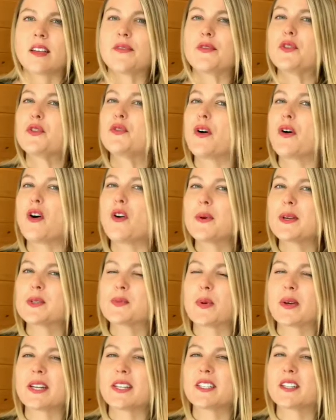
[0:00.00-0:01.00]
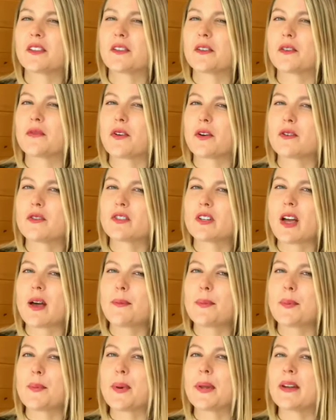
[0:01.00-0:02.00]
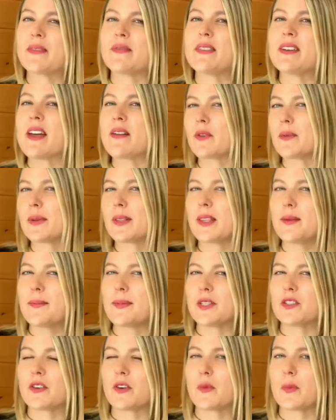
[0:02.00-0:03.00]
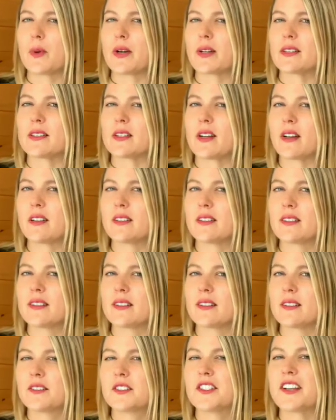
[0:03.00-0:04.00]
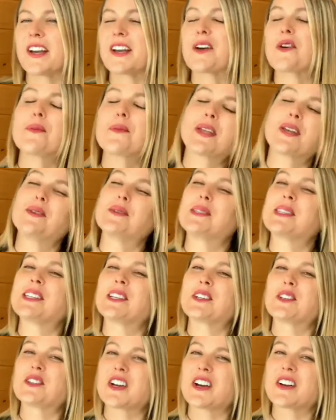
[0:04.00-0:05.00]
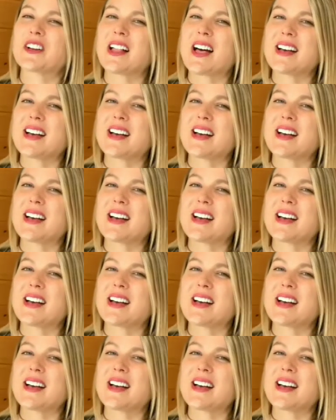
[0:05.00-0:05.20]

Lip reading: If you've always wanted to learn Photoshop but have never really been sure where to start, check out my new Skillshare